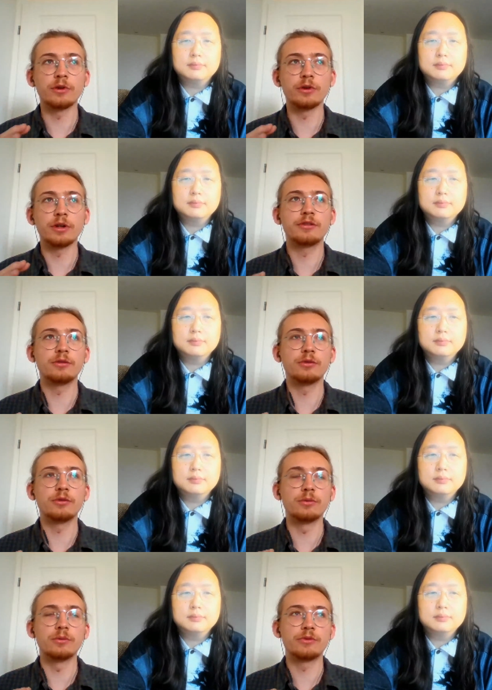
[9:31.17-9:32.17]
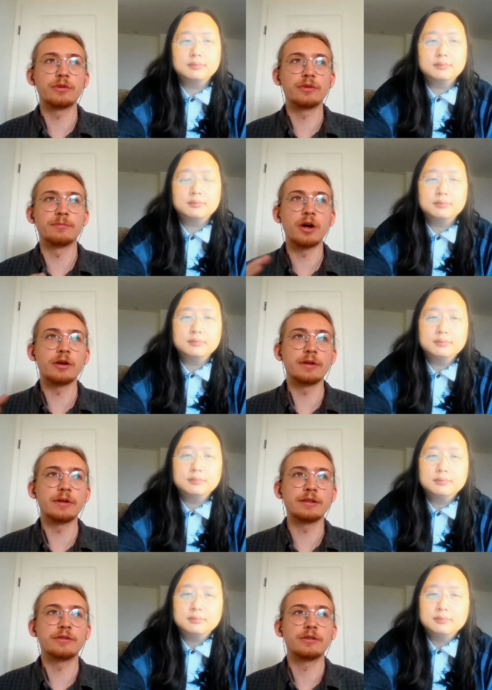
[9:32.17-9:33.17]
Speaker 1: work to sort of
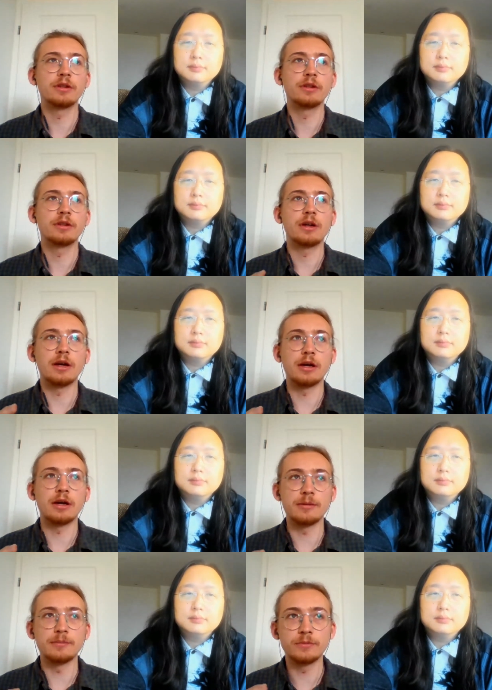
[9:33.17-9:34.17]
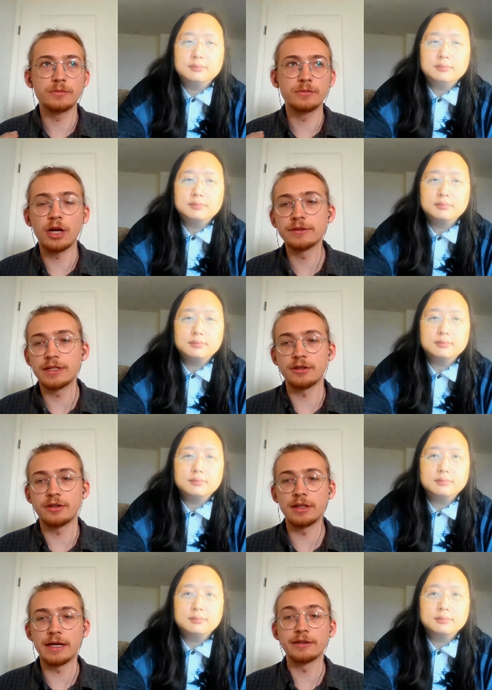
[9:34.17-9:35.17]
moderate um,
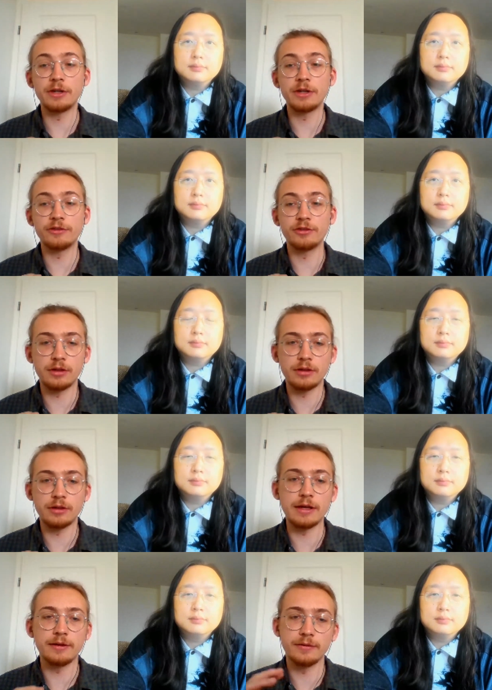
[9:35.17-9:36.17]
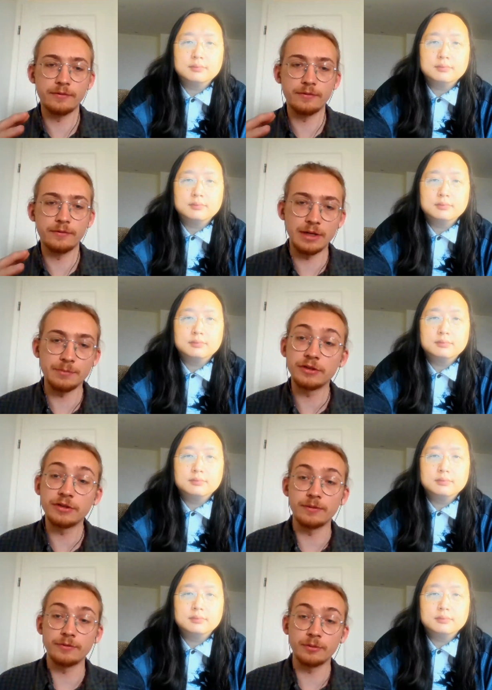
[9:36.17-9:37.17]
content online, especially like, for example,
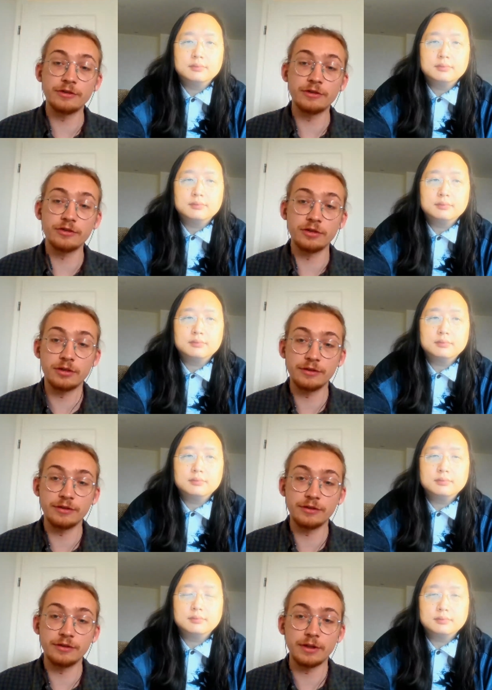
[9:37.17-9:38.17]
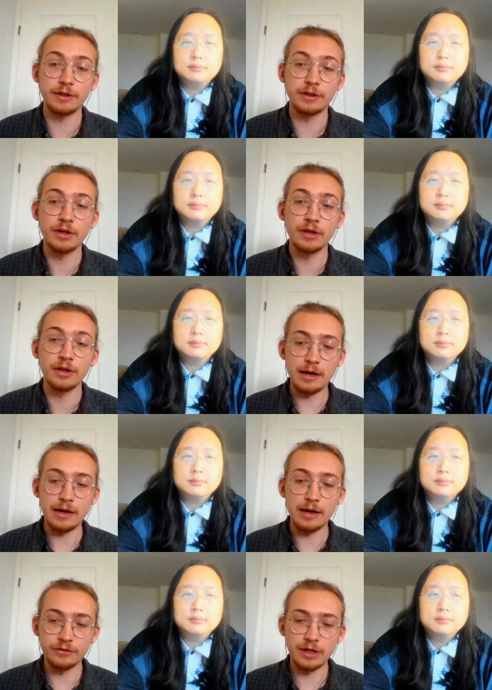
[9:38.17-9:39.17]
disinformation and these kinds of things?
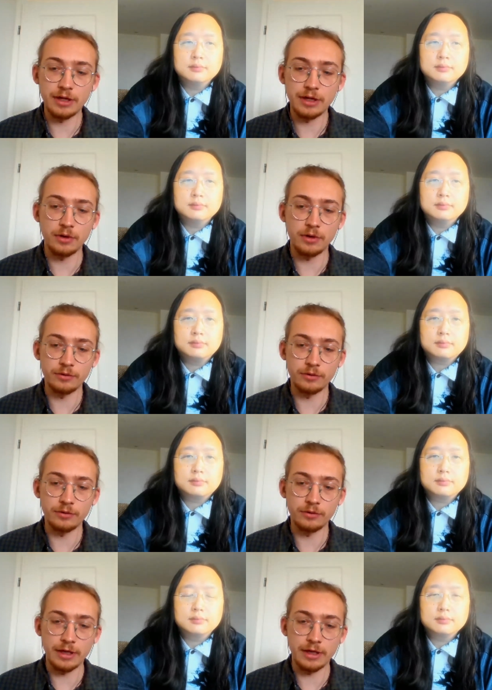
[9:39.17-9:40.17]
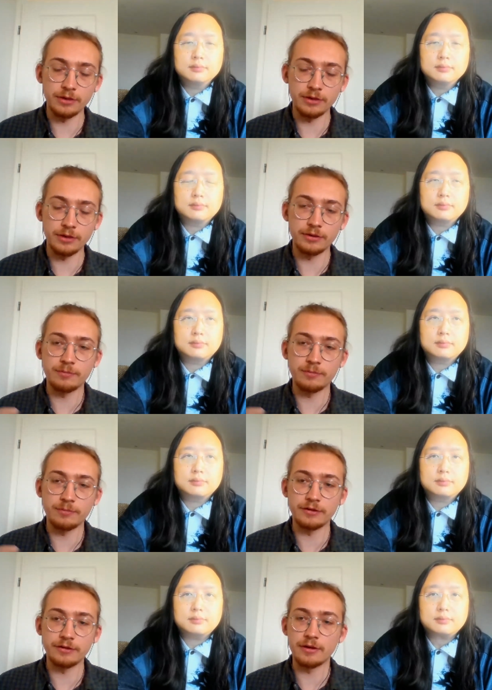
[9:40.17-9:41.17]
how has Taiwan sort of like built
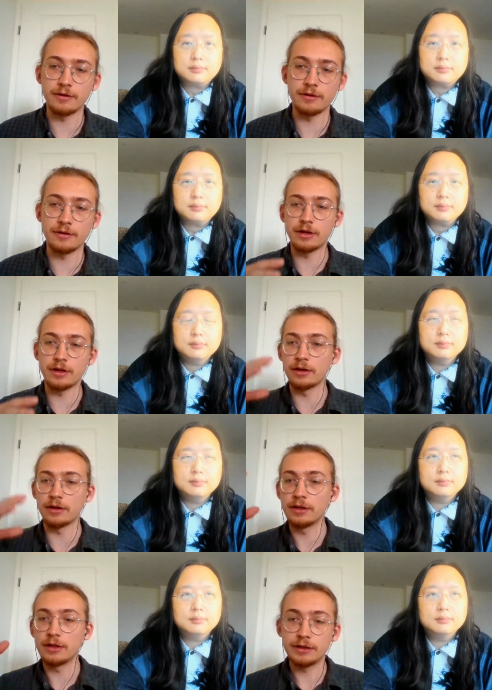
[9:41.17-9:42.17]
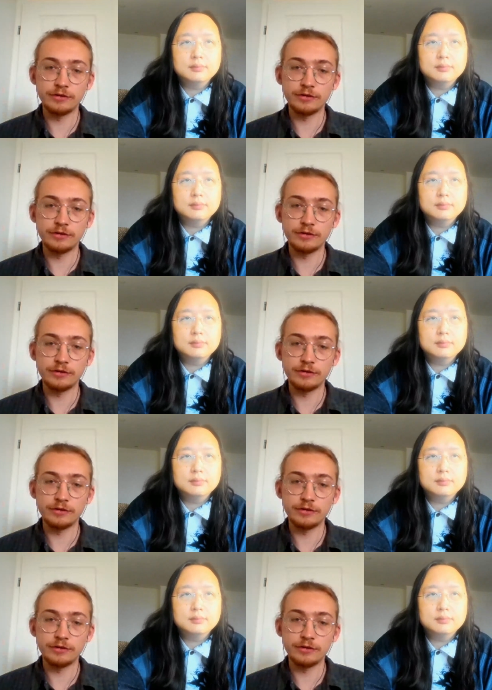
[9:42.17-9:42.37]
this balance of uh,